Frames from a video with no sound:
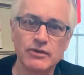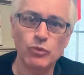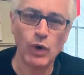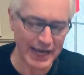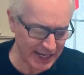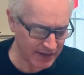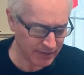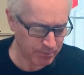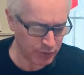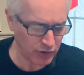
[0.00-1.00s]
wade
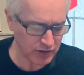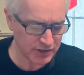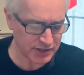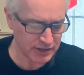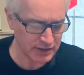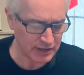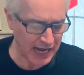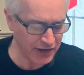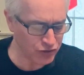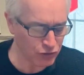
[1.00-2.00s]
brooks,
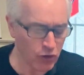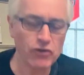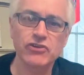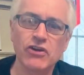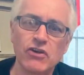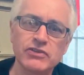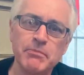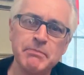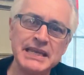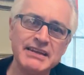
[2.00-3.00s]
and trot along the
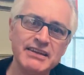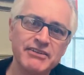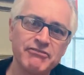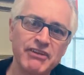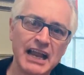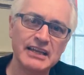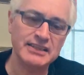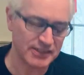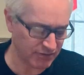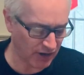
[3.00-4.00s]
median
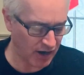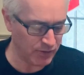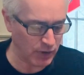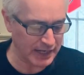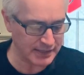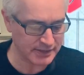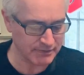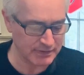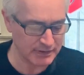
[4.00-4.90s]
valleys of highways.